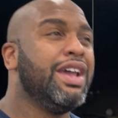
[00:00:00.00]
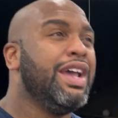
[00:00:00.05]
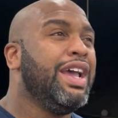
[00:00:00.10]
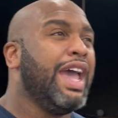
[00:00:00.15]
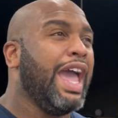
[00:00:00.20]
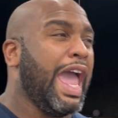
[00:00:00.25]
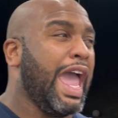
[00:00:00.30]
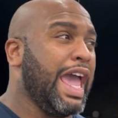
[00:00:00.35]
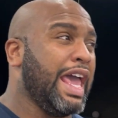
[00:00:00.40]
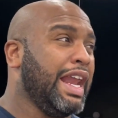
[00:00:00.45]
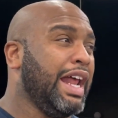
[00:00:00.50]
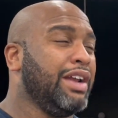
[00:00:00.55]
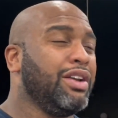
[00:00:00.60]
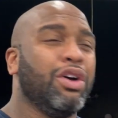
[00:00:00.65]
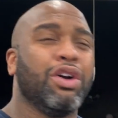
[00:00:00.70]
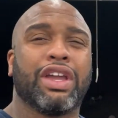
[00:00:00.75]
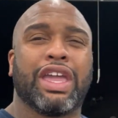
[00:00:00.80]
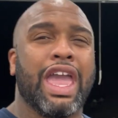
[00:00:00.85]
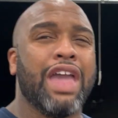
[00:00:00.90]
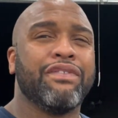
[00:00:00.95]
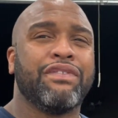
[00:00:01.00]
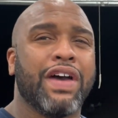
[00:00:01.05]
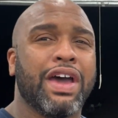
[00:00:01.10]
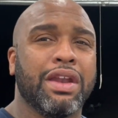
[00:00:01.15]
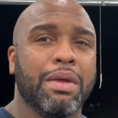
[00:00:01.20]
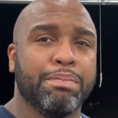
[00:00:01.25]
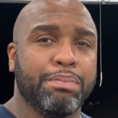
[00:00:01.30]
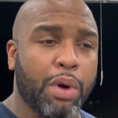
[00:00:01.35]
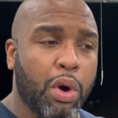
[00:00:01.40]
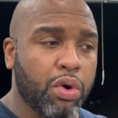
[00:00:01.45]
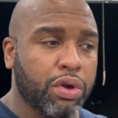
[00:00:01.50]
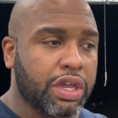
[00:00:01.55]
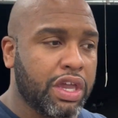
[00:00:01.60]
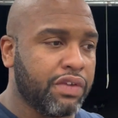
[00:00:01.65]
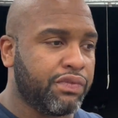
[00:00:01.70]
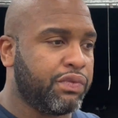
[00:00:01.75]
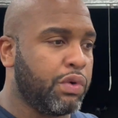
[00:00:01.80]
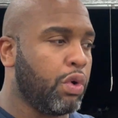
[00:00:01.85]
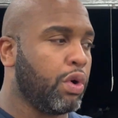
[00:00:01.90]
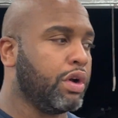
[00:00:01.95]
And I can't find a bolt kit
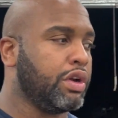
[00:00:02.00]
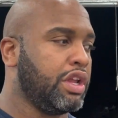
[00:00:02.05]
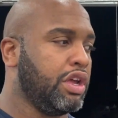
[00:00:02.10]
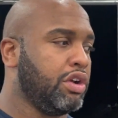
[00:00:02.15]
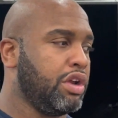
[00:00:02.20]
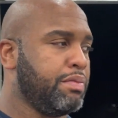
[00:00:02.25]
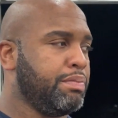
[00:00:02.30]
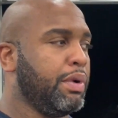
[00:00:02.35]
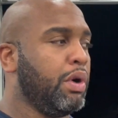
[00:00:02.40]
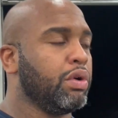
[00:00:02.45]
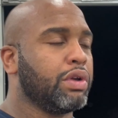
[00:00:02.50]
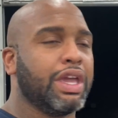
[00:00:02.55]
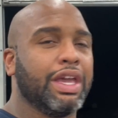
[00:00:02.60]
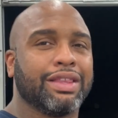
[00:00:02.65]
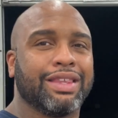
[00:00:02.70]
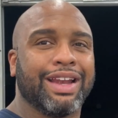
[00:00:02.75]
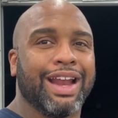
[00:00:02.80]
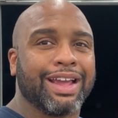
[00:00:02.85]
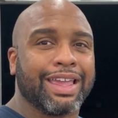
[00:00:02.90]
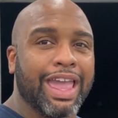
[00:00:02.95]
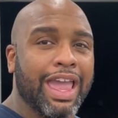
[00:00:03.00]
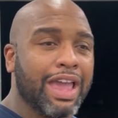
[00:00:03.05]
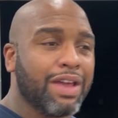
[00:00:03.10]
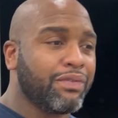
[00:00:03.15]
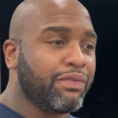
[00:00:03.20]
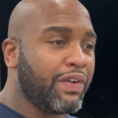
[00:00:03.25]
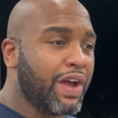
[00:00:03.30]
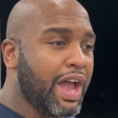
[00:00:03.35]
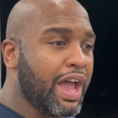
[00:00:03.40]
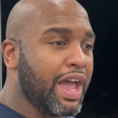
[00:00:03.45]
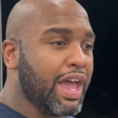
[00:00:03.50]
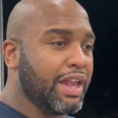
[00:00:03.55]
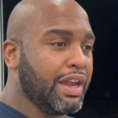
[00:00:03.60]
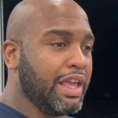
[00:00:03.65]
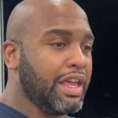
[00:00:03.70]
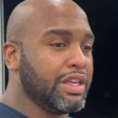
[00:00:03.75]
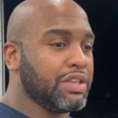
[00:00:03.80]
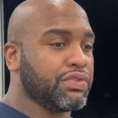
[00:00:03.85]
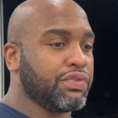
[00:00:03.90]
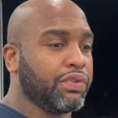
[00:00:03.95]
for it, and the only bolt kit that I can find
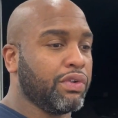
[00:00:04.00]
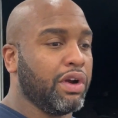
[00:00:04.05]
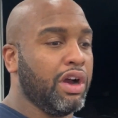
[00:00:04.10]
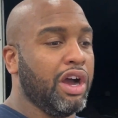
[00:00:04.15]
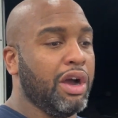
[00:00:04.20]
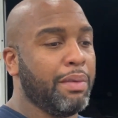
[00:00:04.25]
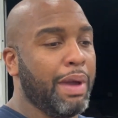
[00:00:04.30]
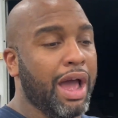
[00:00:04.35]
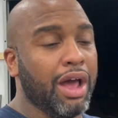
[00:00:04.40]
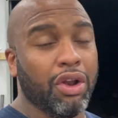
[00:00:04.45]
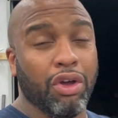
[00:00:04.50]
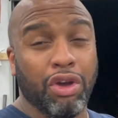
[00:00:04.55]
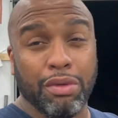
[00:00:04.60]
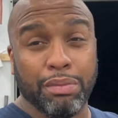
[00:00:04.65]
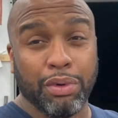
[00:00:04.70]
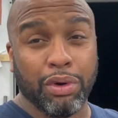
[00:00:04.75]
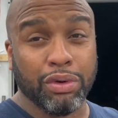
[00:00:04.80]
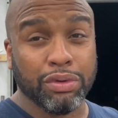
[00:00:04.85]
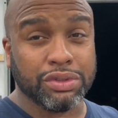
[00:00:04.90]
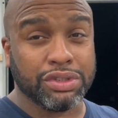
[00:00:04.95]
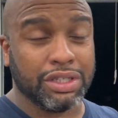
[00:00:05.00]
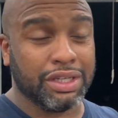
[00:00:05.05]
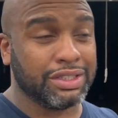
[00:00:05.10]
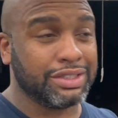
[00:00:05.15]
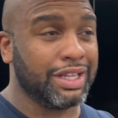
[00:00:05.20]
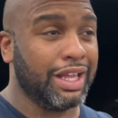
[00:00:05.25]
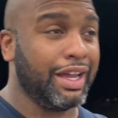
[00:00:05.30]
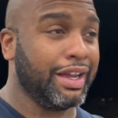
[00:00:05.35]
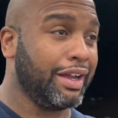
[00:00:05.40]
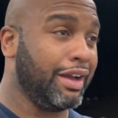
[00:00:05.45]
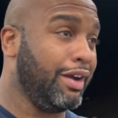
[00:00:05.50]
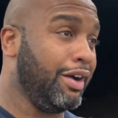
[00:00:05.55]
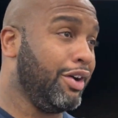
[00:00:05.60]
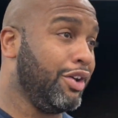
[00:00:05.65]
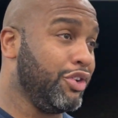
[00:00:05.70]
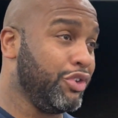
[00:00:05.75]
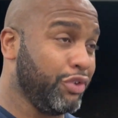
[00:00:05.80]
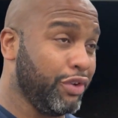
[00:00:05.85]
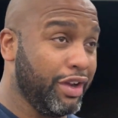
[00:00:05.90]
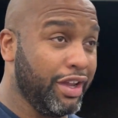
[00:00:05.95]
is from Alloy Bolts, and it's like
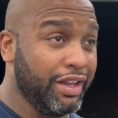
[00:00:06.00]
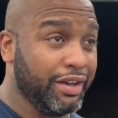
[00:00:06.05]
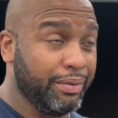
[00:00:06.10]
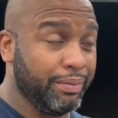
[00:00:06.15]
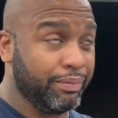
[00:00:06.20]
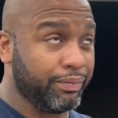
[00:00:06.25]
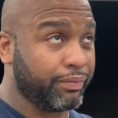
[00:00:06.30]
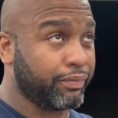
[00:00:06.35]
$100